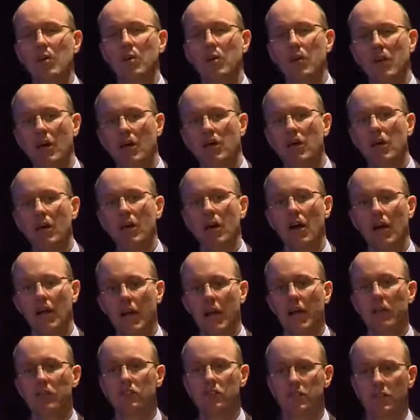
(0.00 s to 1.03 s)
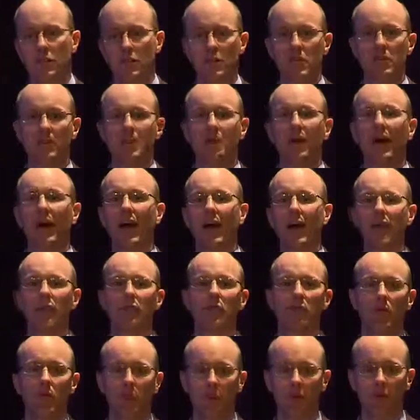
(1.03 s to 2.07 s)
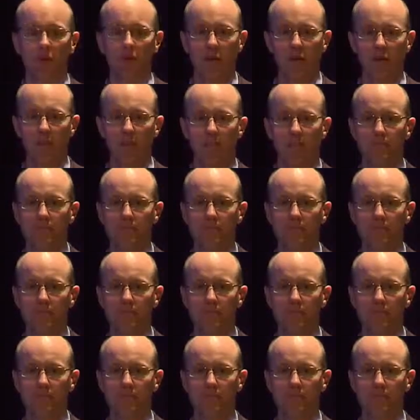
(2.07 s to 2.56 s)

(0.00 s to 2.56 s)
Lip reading: But underlying each of them, there's a behavioural theme.